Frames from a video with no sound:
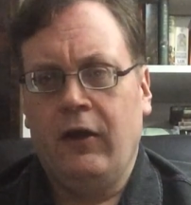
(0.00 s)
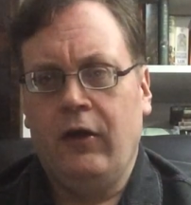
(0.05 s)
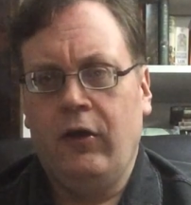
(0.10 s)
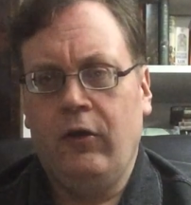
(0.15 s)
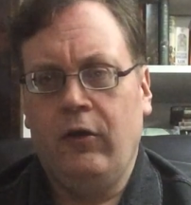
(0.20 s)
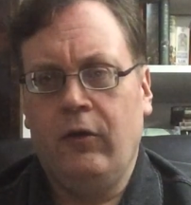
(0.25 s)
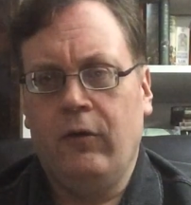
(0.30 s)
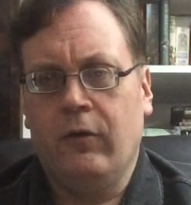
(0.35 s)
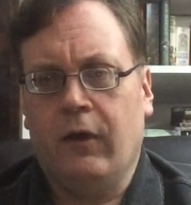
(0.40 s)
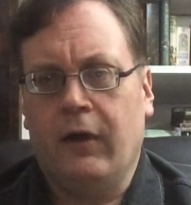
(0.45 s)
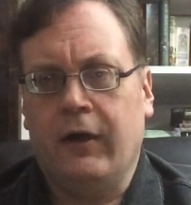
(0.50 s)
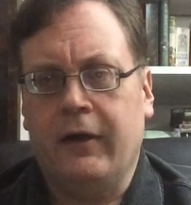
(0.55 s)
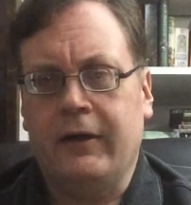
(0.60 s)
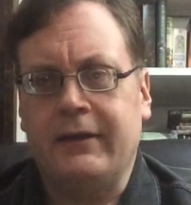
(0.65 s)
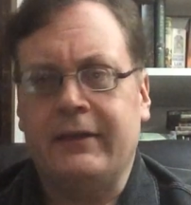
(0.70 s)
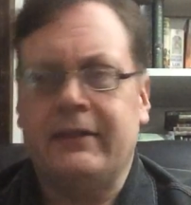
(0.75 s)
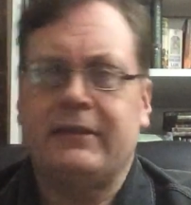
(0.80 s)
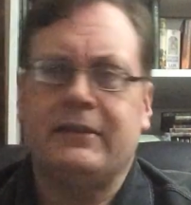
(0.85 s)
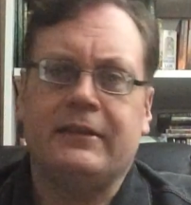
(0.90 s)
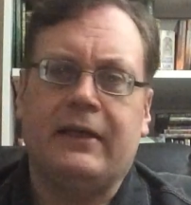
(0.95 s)
who are
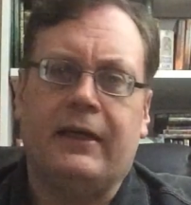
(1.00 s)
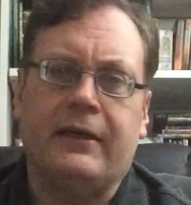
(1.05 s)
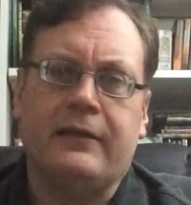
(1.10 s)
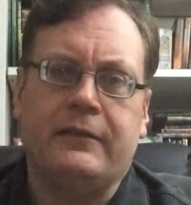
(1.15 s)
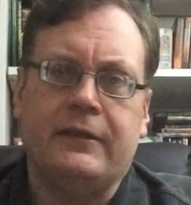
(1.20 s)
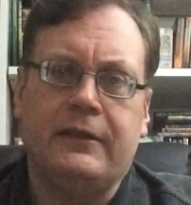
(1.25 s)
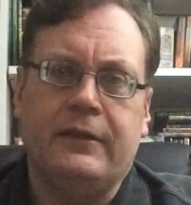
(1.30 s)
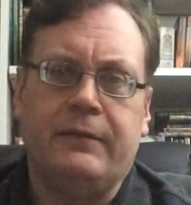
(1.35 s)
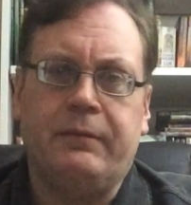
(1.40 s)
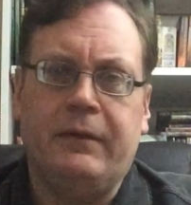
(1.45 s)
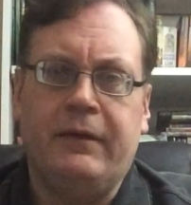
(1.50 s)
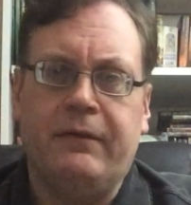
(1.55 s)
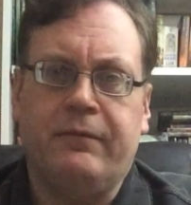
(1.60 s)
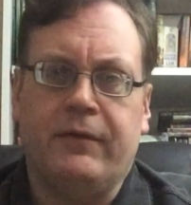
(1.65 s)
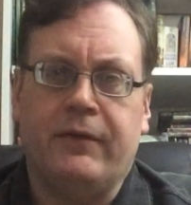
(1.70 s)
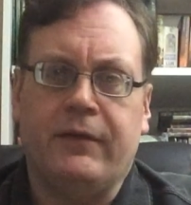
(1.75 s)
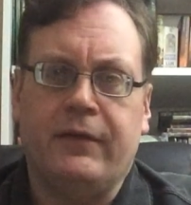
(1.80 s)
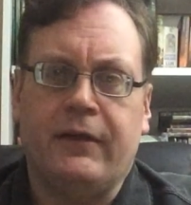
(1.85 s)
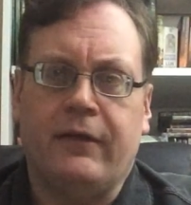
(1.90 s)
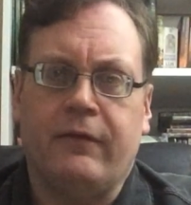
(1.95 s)
exactly the
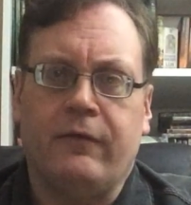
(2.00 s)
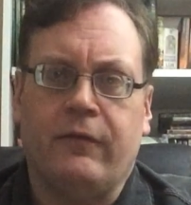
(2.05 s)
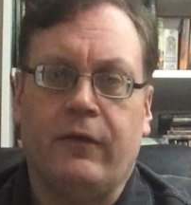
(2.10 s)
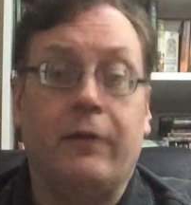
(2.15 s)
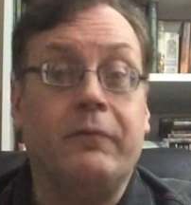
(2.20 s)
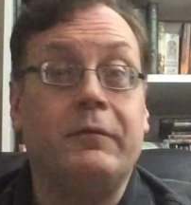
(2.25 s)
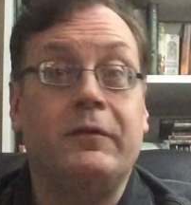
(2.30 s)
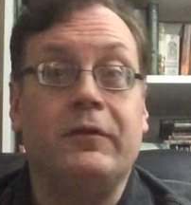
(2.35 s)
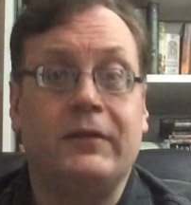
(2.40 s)
people that Robin